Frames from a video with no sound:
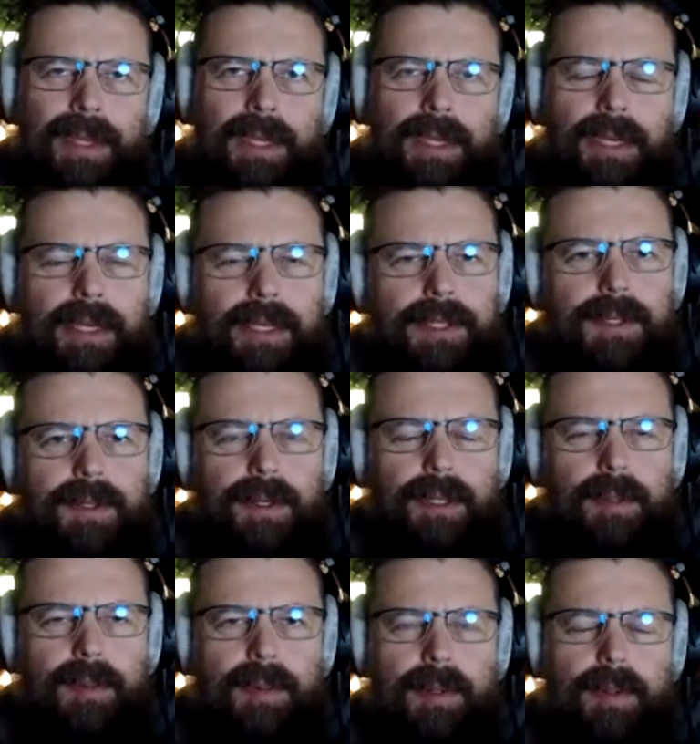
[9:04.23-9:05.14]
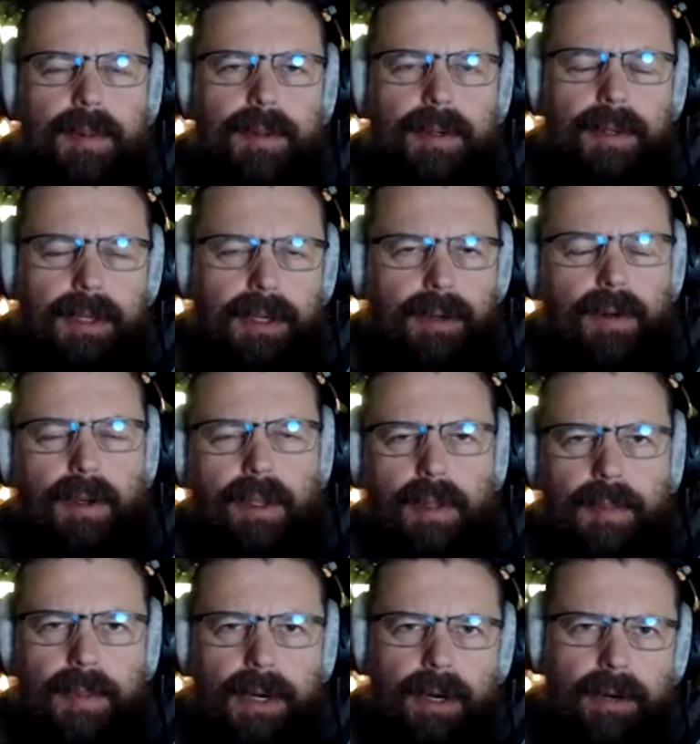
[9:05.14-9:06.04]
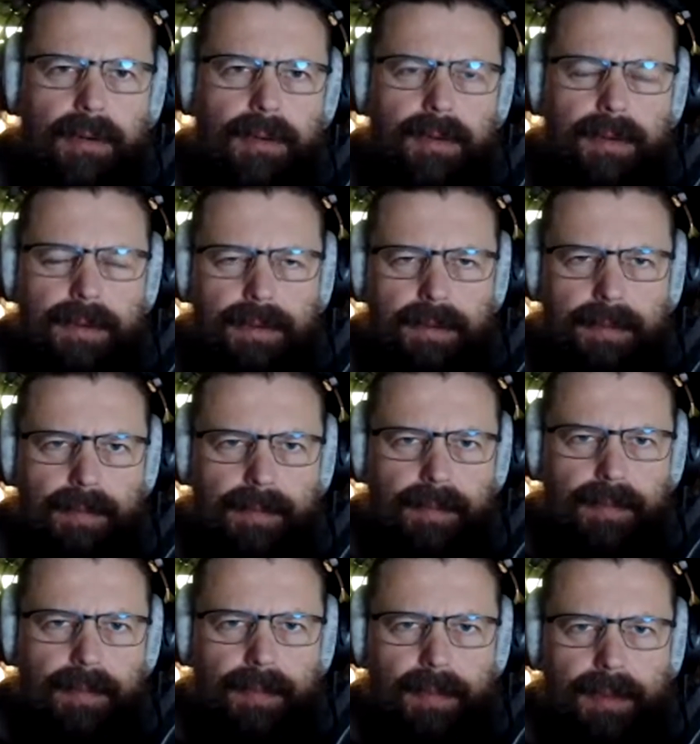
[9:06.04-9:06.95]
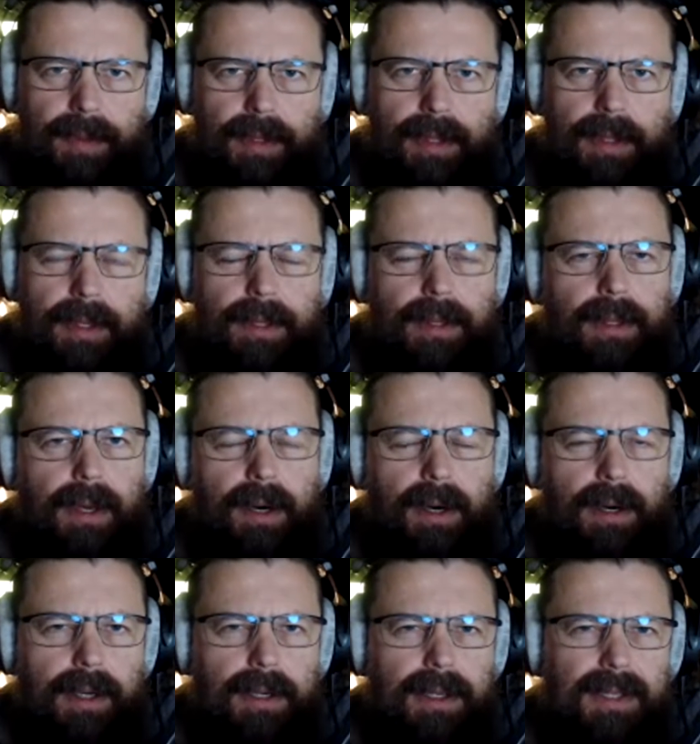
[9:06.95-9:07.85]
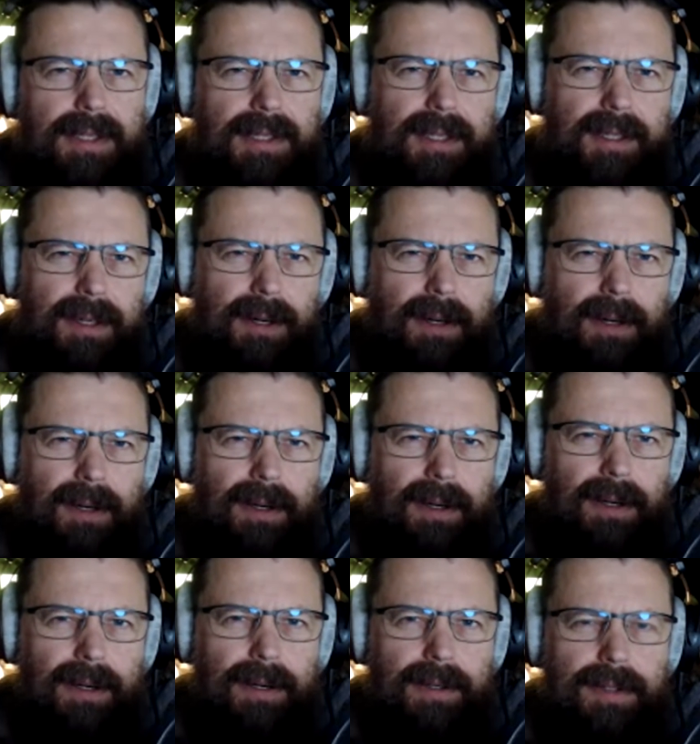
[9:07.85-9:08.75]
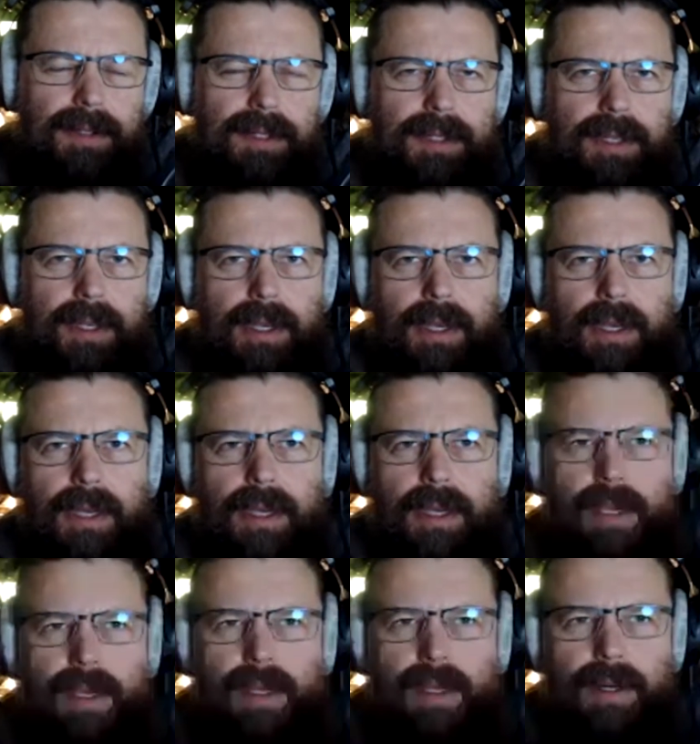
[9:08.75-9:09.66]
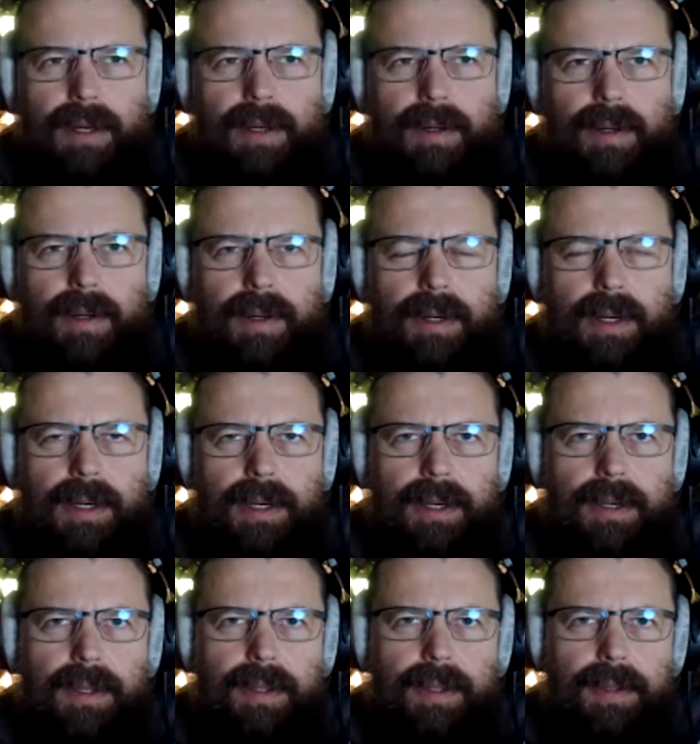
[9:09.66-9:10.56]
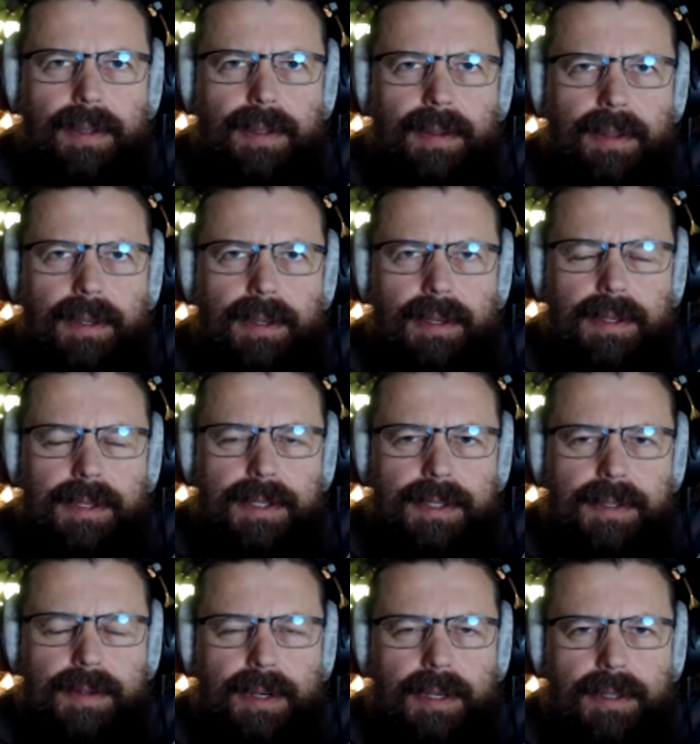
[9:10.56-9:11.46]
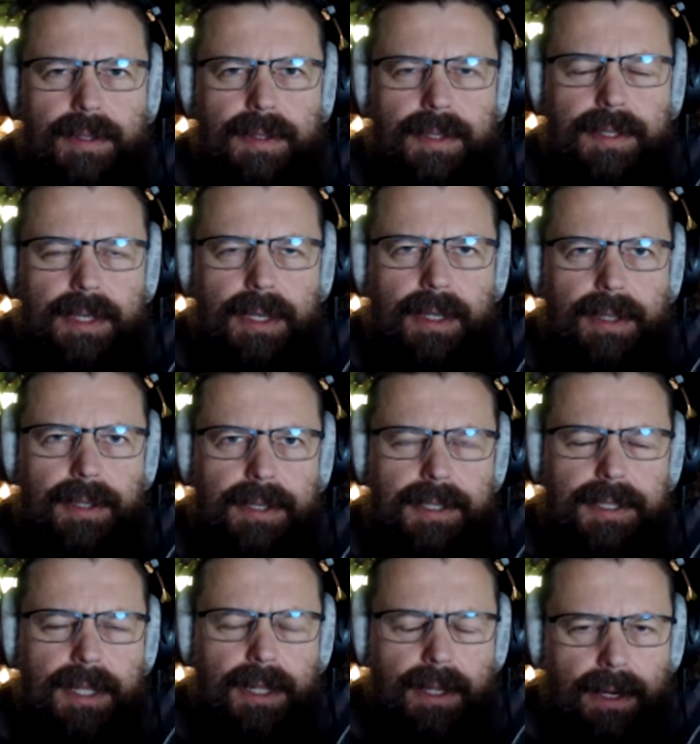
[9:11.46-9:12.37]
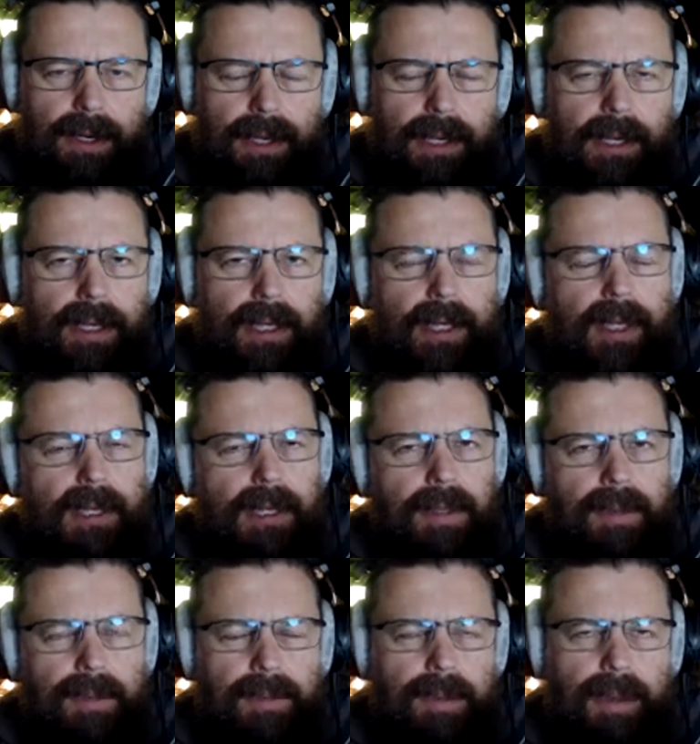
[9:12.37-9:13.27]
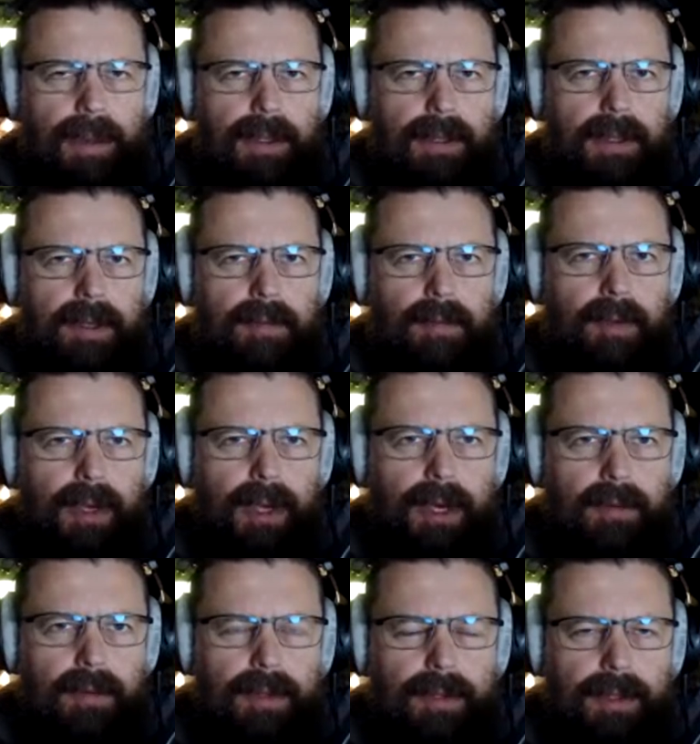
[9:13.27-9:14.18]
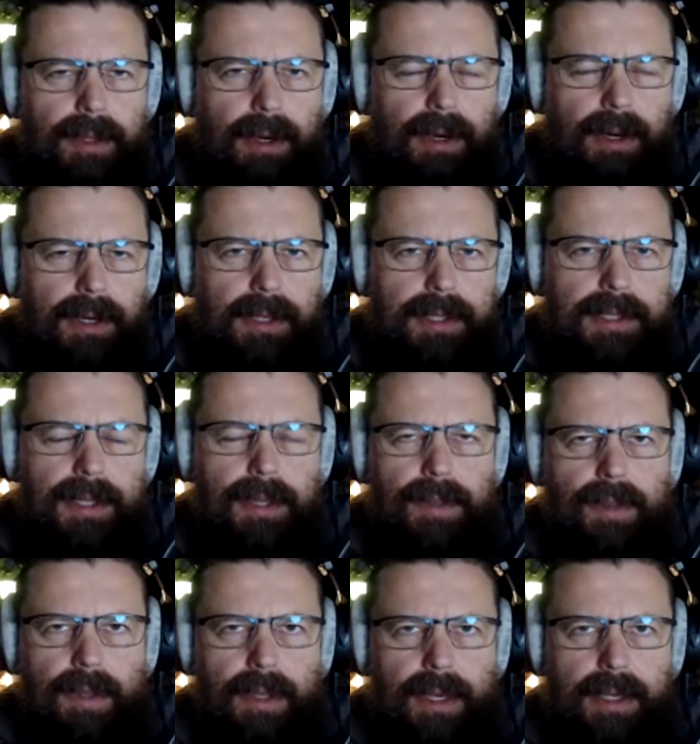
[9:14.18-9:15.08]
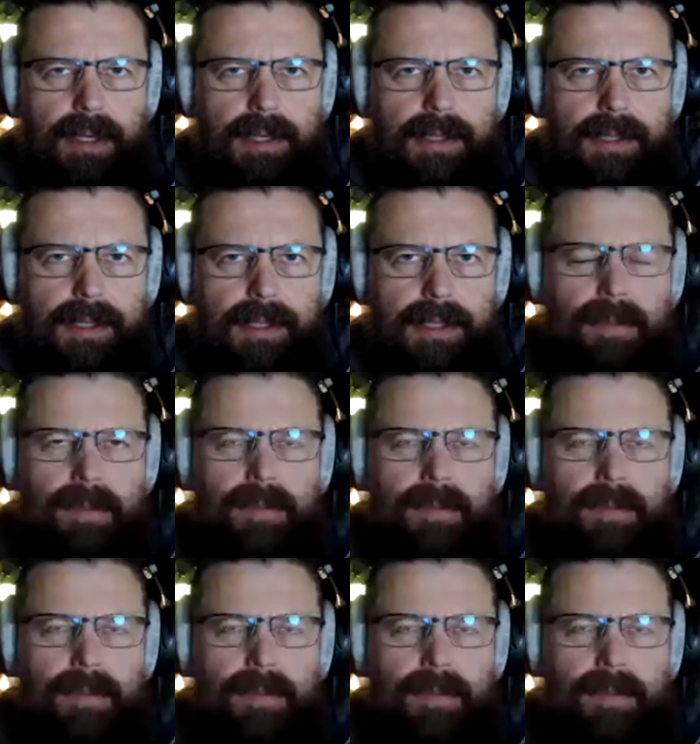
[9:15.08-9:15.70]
He's all about the nice cars, and he's trying to sell this lie that if you have the nice things,